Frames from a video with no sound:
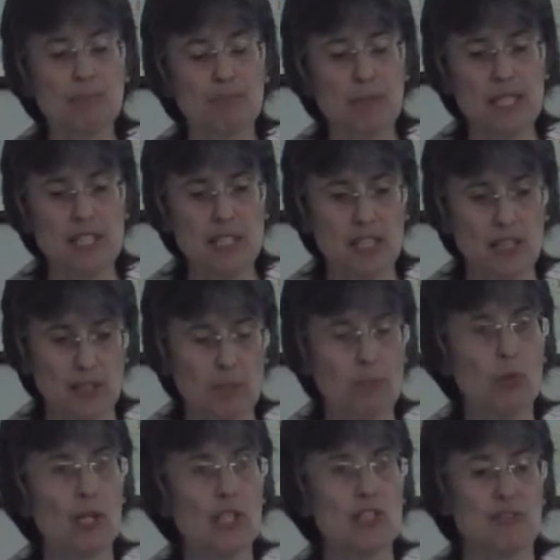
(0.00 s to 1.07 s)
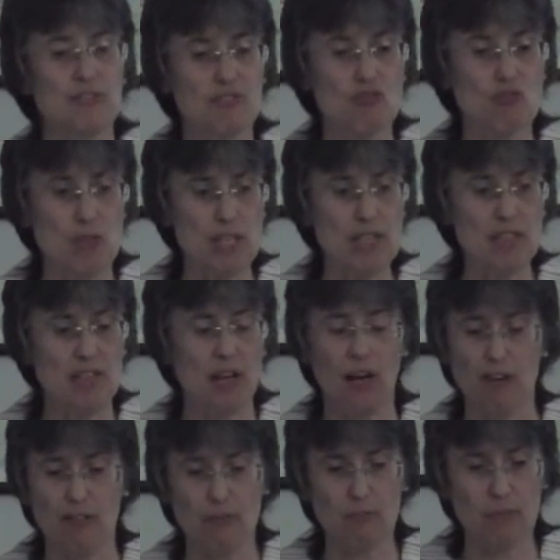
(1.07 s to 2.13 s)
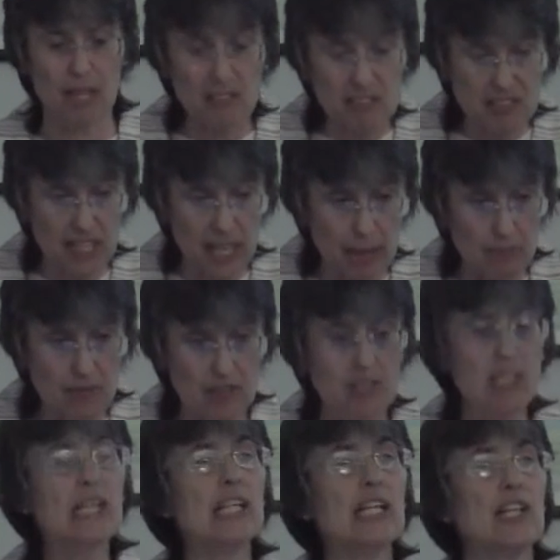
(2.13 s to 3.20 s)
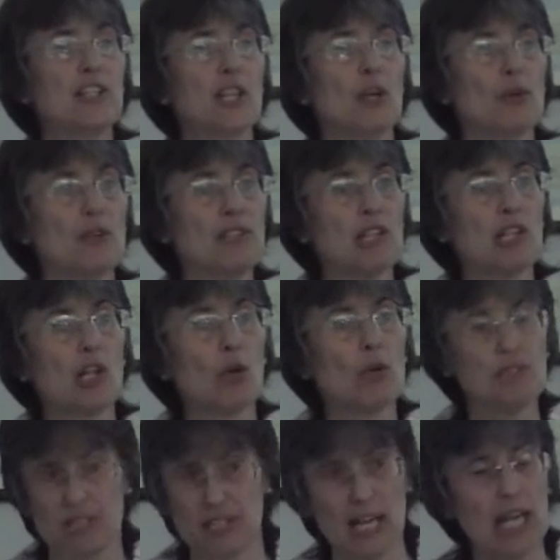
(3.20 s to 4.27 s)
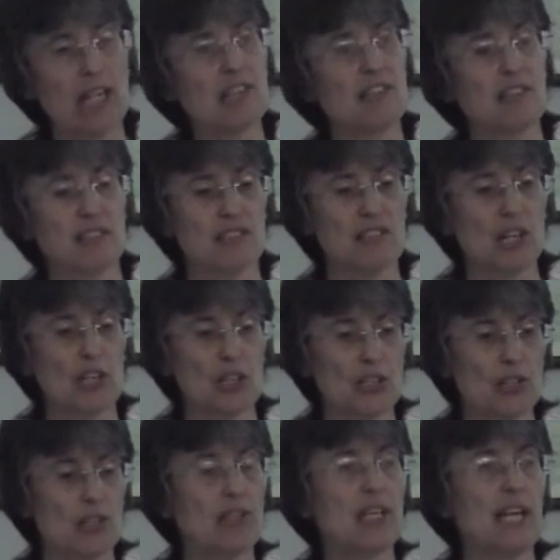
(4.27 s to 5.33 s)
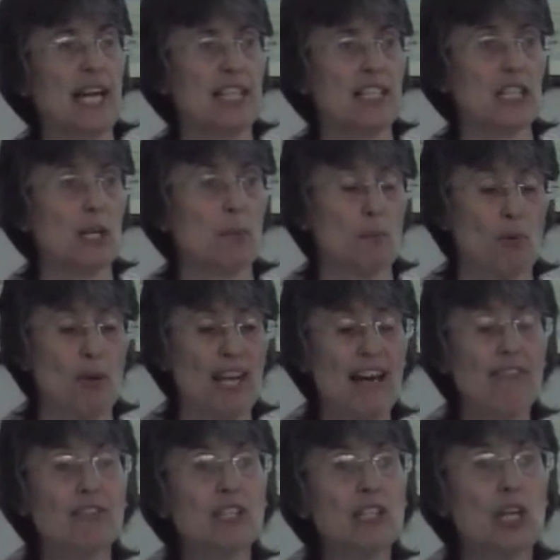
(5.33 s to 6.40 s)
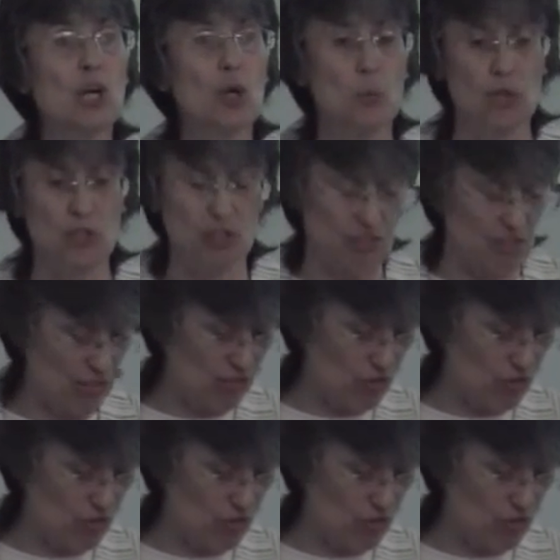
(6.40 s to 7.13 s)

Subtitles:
completing on the point of streets, of place names, there is a close analysis under heading number 11, which is the